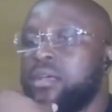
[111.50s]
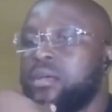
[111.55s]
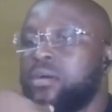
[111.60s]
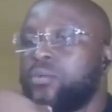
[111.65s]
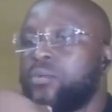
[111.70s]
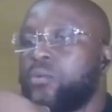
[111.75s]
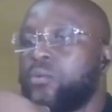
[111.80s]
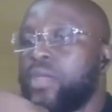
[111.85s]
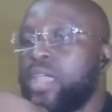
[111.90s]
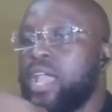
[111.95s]

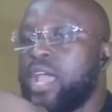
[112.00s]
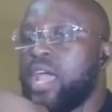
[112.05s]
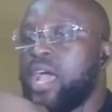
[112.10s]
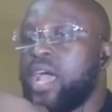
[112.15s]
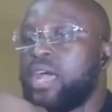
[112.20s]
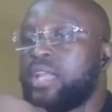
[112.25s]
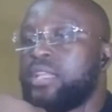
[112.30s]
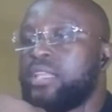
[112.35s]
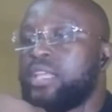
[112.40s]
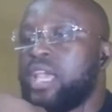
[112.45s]

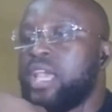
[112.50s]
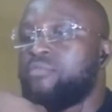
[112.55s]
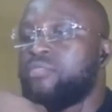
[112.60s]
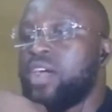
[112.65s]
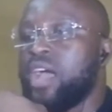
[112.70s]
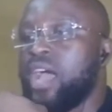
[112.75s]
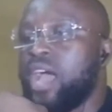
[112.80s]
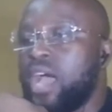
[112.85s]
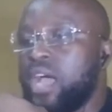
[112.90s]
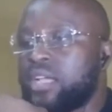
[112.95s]
where they have
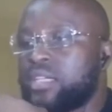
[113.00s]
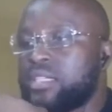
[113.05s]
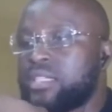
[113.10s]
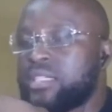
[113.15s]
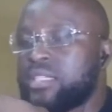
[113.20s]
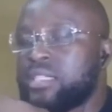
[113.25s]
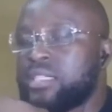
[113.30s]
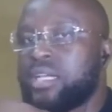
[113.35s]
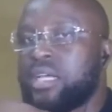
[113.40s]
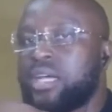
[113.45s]

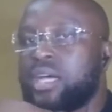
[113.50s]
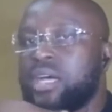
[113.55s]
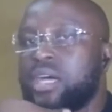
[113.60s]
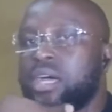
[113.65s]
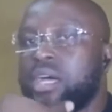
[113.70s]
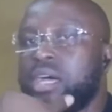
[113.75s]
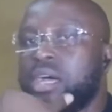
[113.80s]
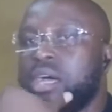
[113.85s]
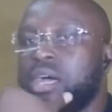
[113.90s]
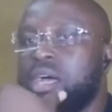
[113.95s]
asked,
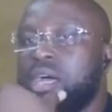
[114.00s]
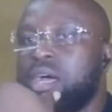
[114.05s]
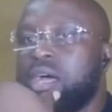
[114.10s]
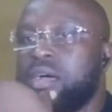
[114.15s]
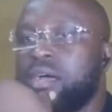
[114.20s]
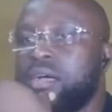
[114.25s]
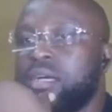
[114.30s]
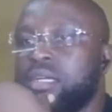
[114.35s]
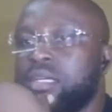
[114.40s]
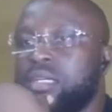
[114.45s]

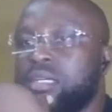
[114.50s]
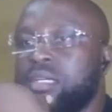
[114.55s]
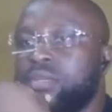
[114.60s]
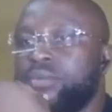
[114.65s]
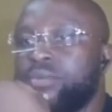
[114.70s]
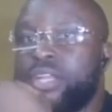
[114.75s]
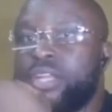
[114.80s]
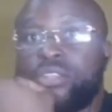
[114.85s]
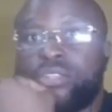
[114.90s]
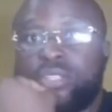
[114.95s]

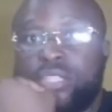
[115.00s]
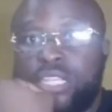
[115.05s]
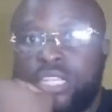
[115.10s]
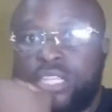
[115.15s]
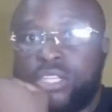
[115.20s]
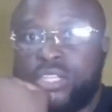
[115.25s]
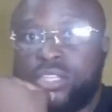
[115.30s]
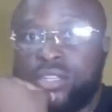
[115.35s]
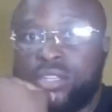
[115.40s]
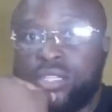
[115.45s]
radio
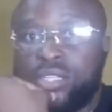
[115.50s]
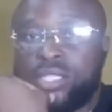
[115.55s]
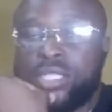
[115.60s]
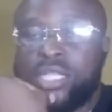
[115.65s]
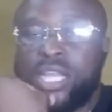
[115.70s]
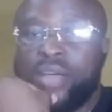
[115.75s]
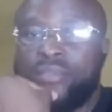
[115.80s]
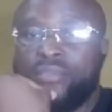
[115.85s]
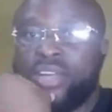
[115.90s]
stations have